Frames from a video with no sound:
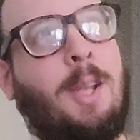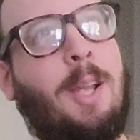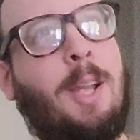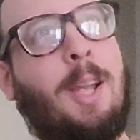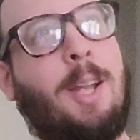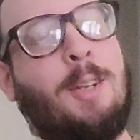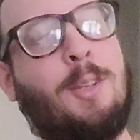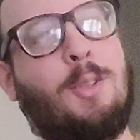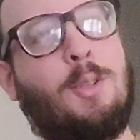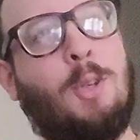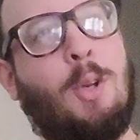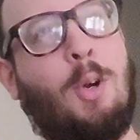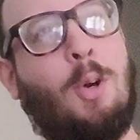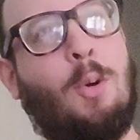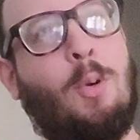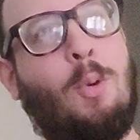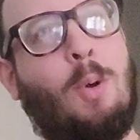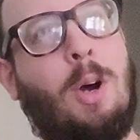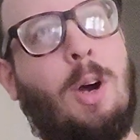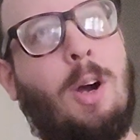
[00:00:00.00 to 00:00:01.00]
And
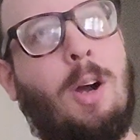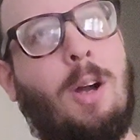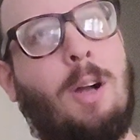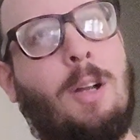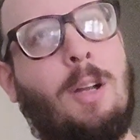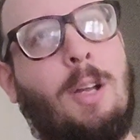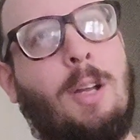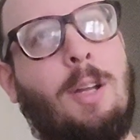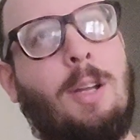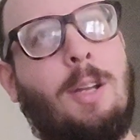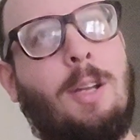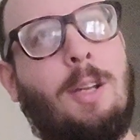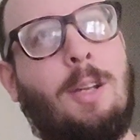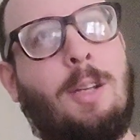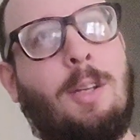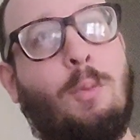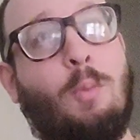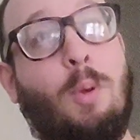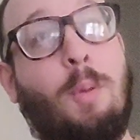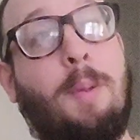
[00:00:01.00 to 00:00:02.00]
so
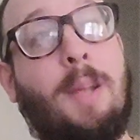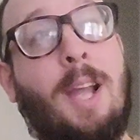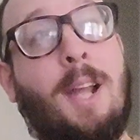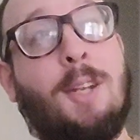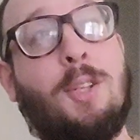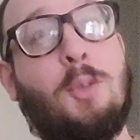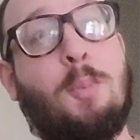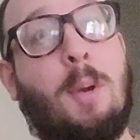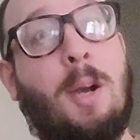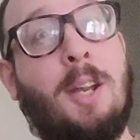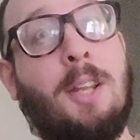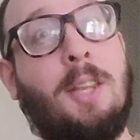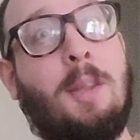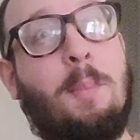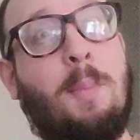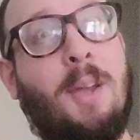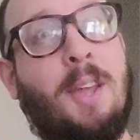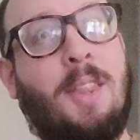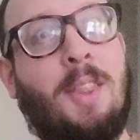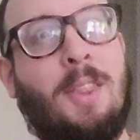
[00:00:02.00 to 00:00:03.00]
we began spreading the
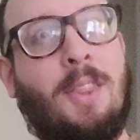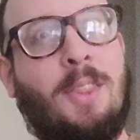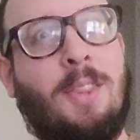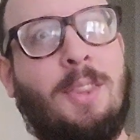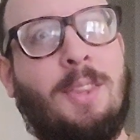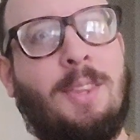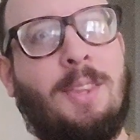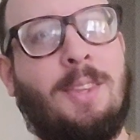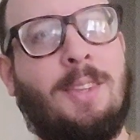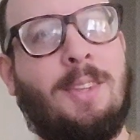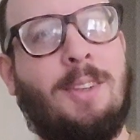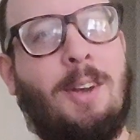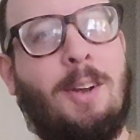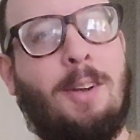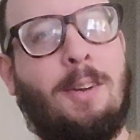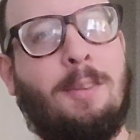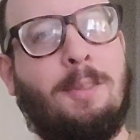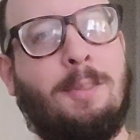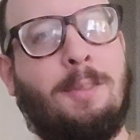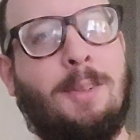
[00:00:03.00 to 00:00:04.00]
myth
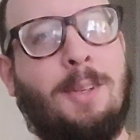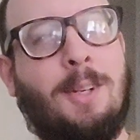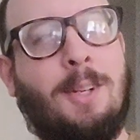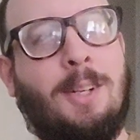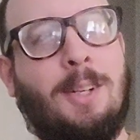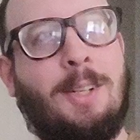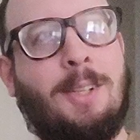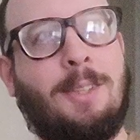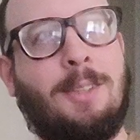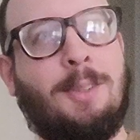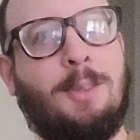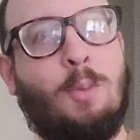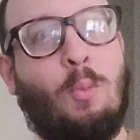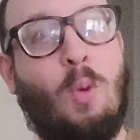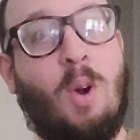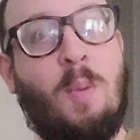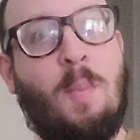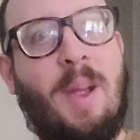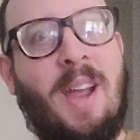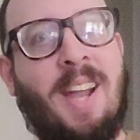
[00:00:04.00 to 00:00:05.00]
of
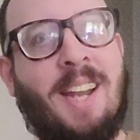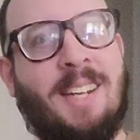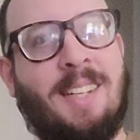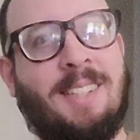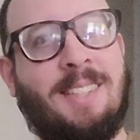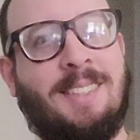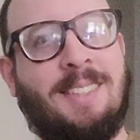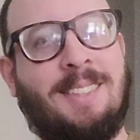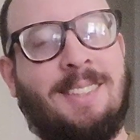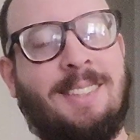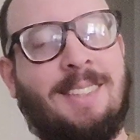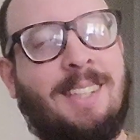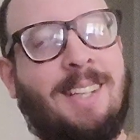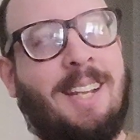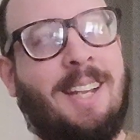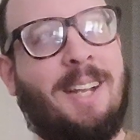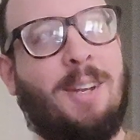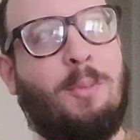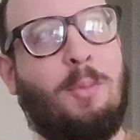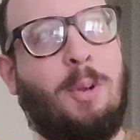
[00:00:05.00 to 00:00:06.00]
one man,
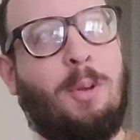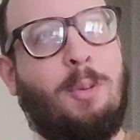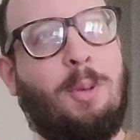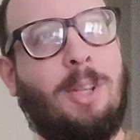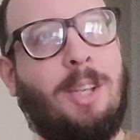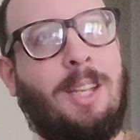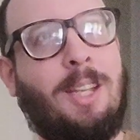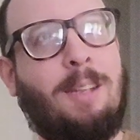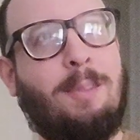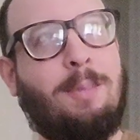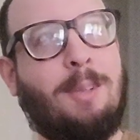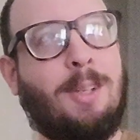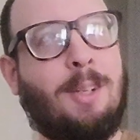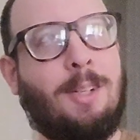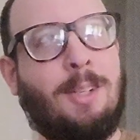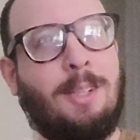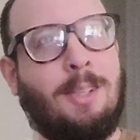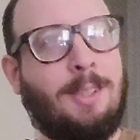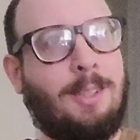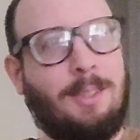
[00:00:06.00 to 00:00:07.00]
and we would leave
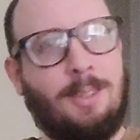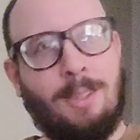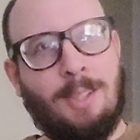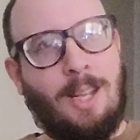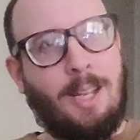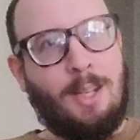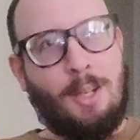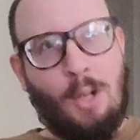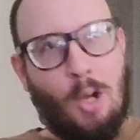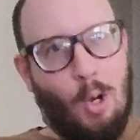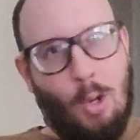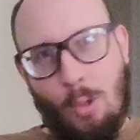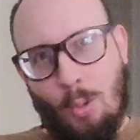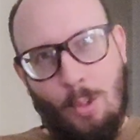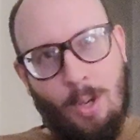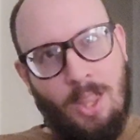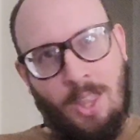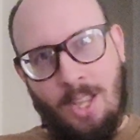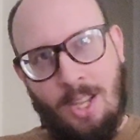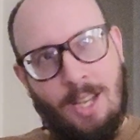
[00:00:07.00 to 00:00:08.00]
little like
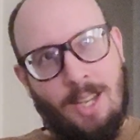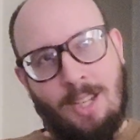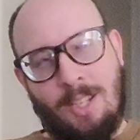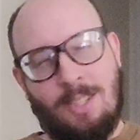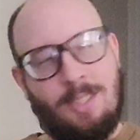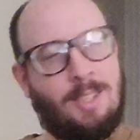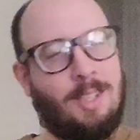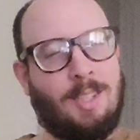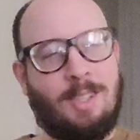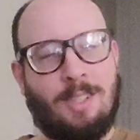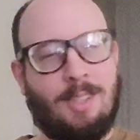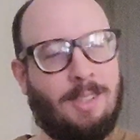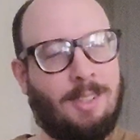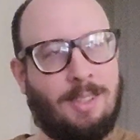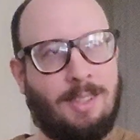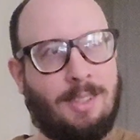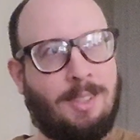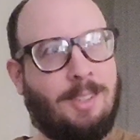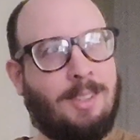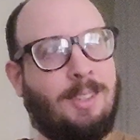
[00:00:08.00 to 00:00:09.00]
code things,
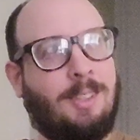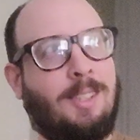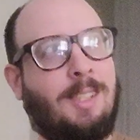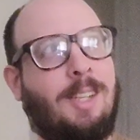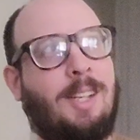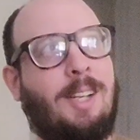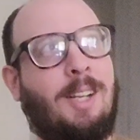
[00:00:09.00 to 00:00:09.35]
little